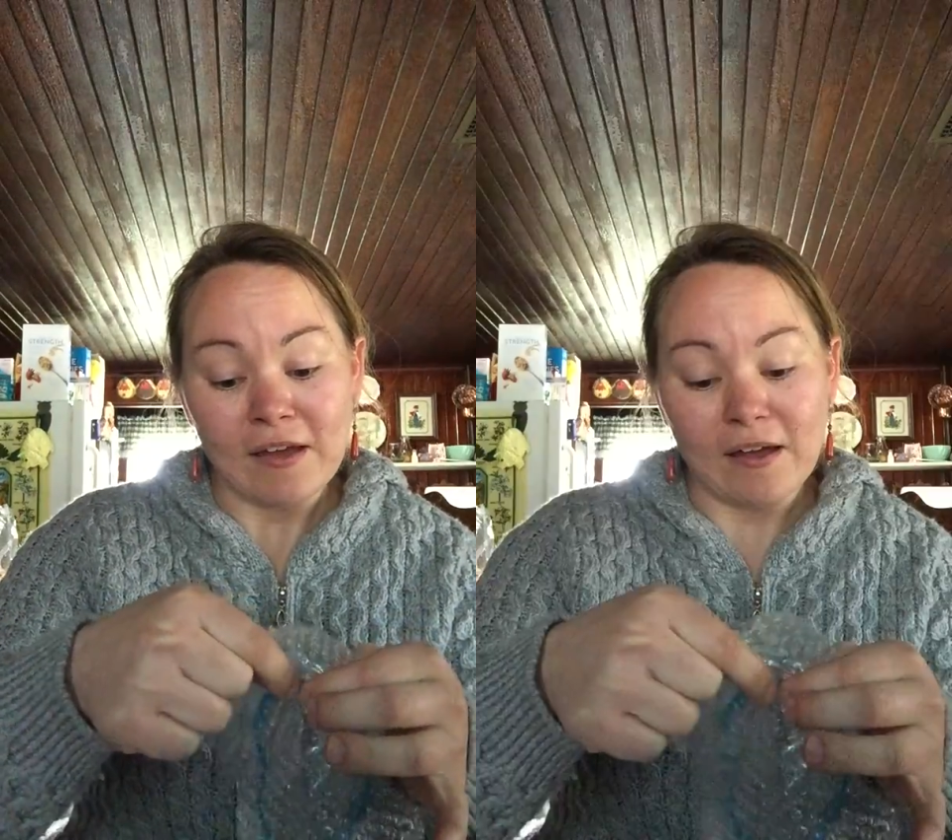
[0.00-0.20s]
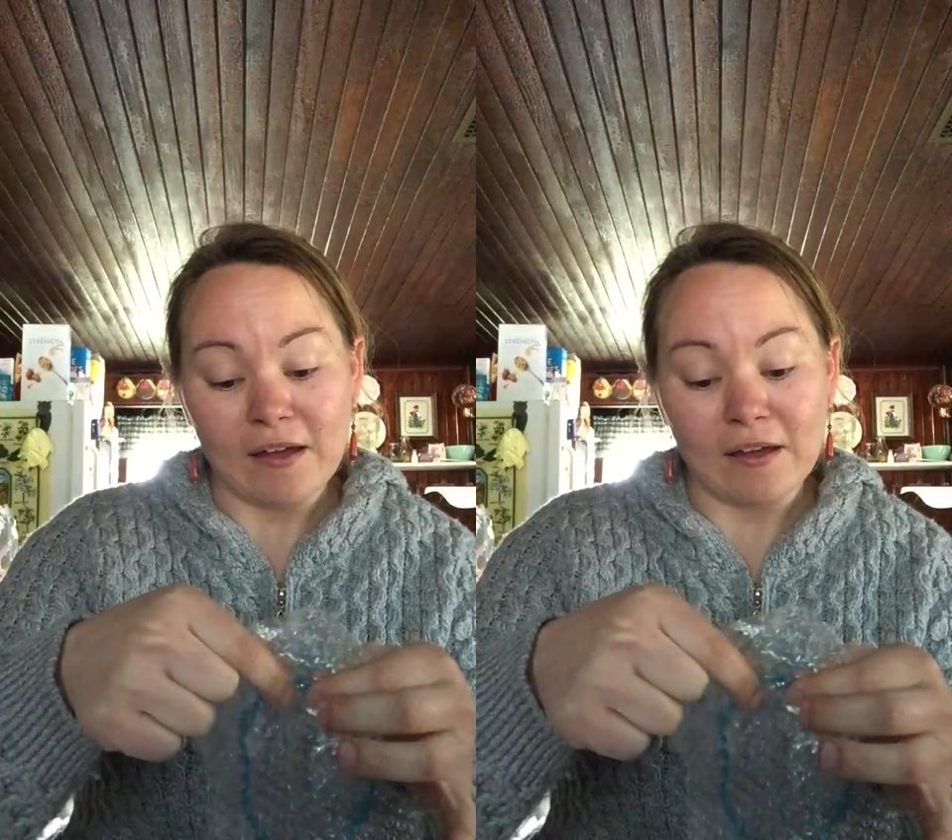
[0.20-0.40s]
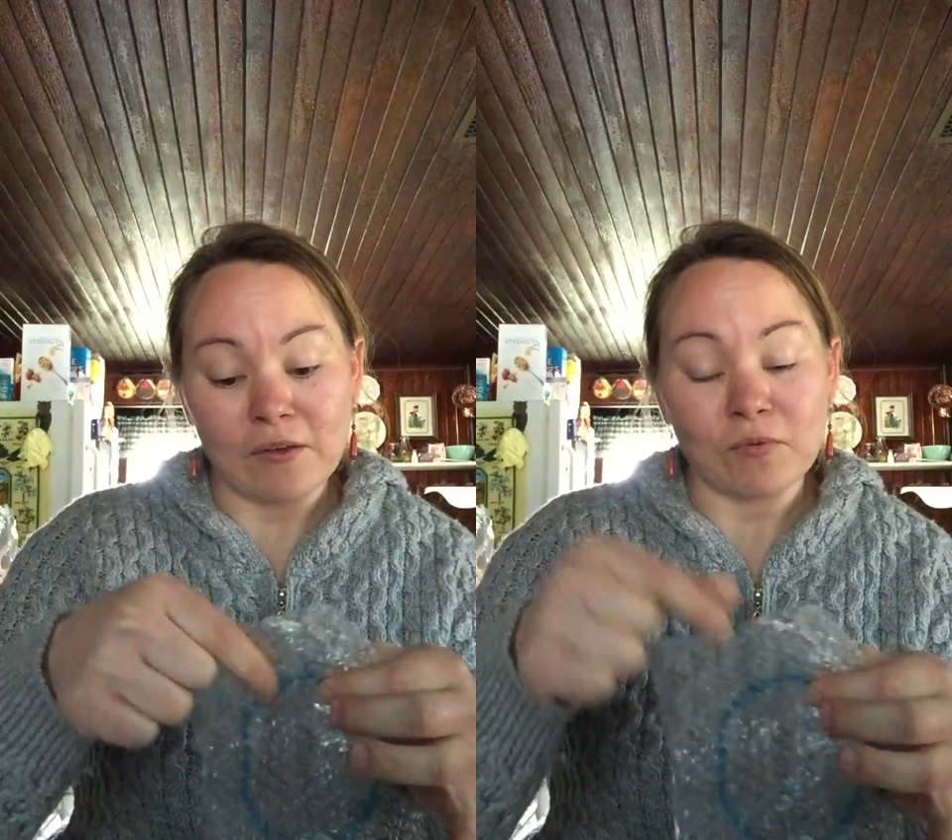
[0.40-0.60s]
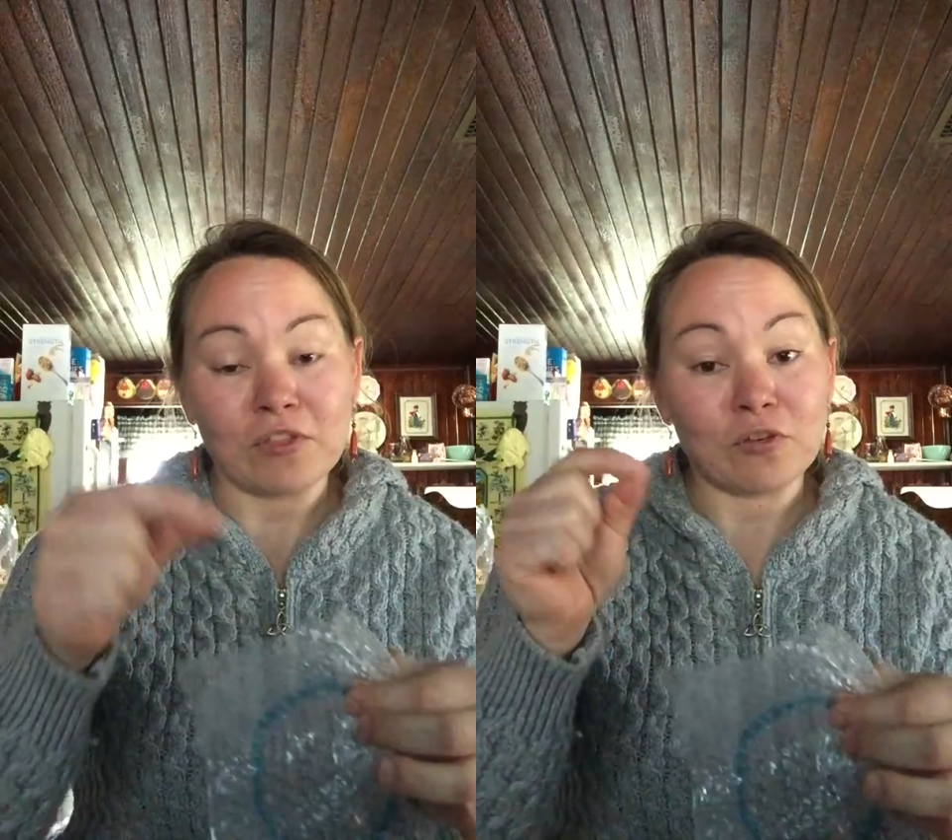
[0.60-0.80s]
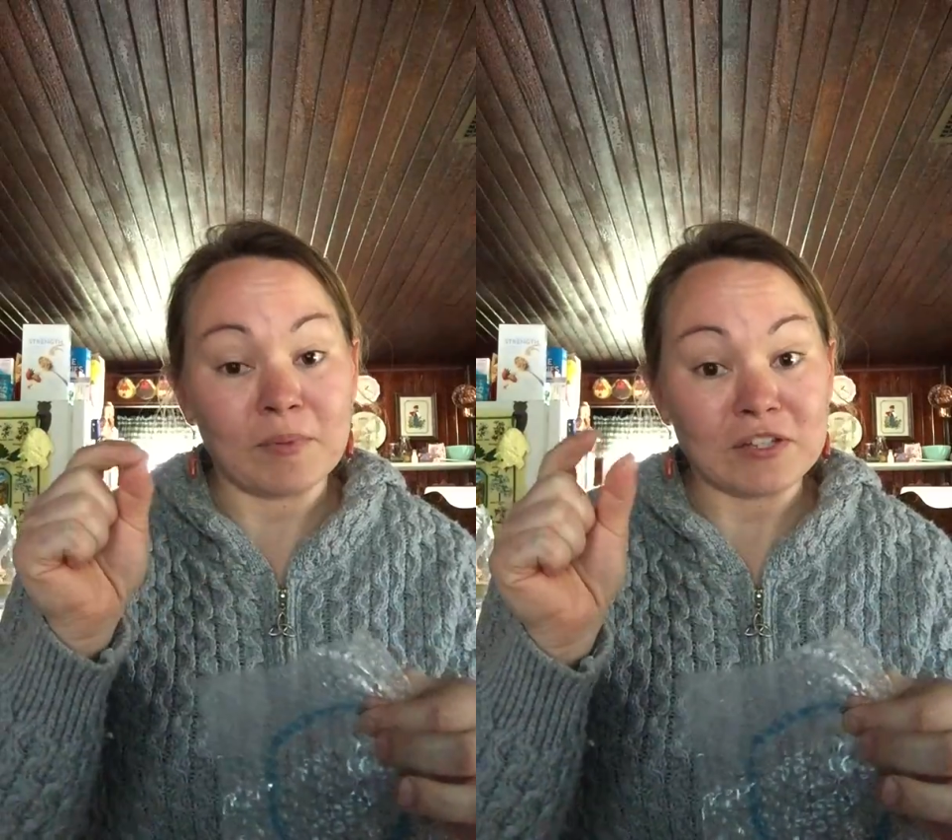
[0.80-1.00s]

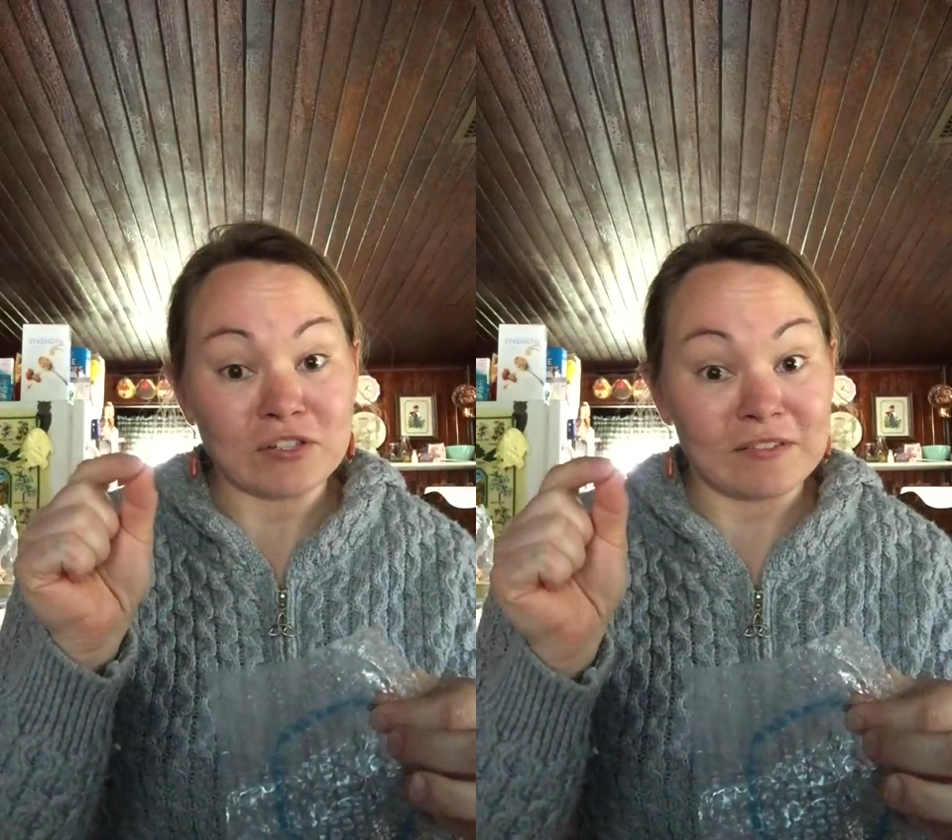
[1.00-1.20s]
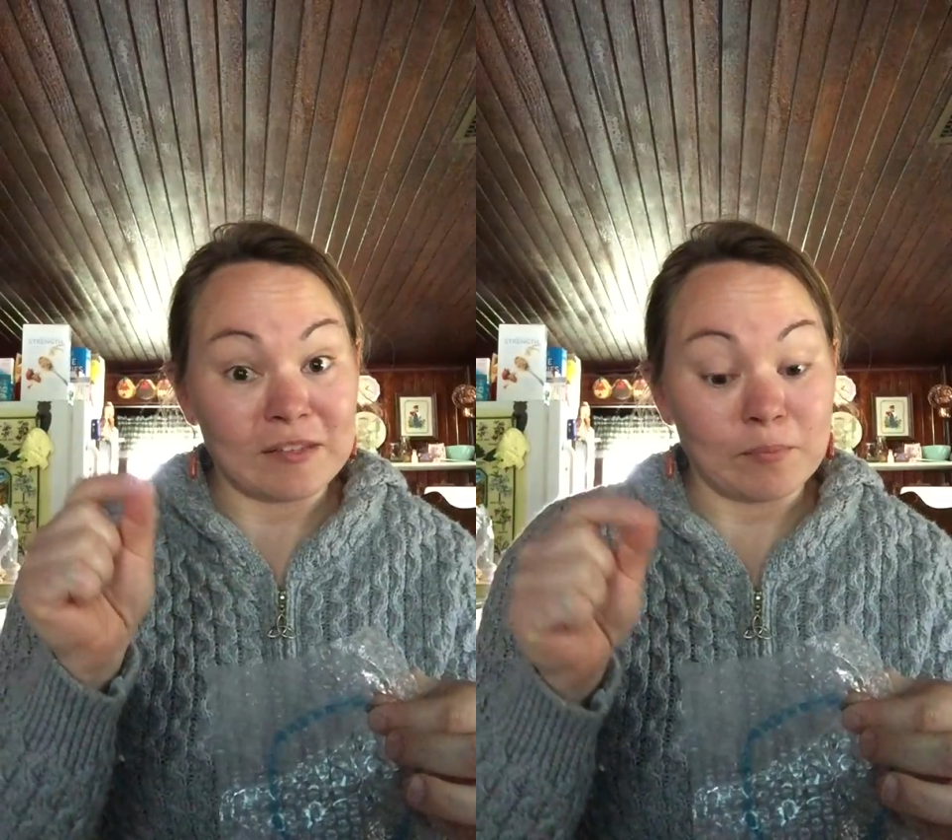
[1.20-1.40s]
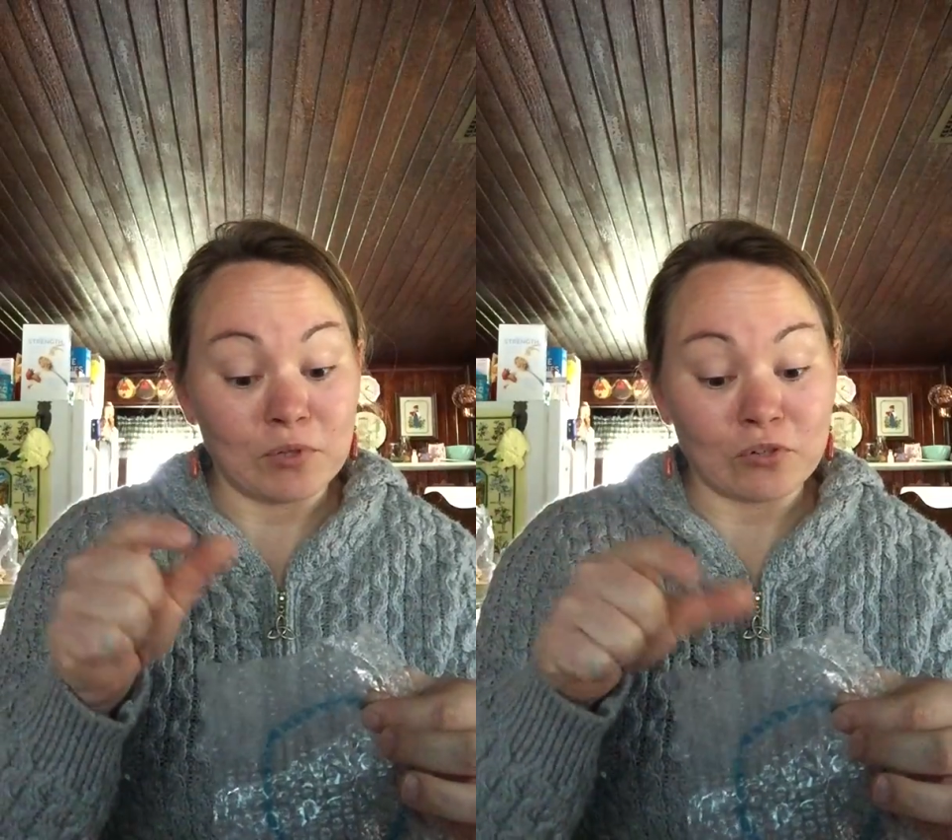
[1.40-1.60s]
whether it be just simple